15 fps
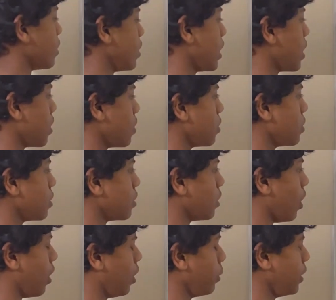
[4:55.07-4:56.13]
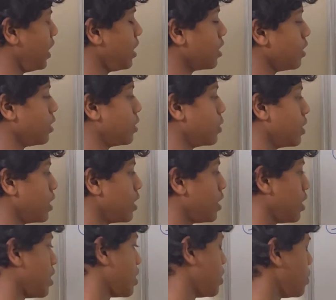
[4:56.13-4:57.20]
now all we need to do
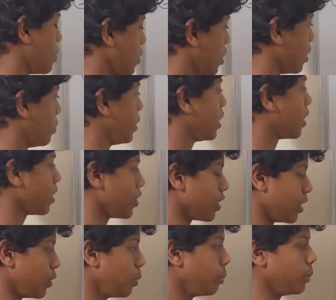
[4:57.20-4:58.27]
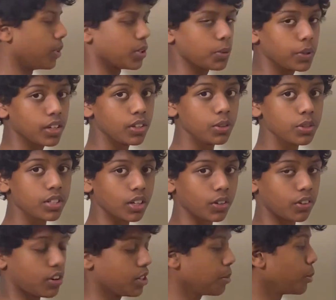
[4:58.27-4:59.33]
is we got a trinomial, so we can use our
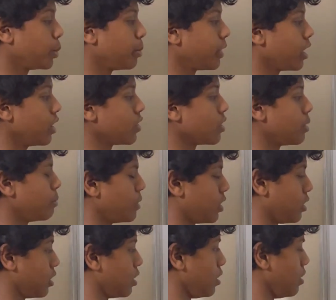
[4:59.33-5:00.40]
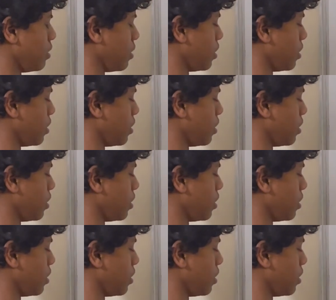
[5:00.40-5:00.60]
cross multiplication method.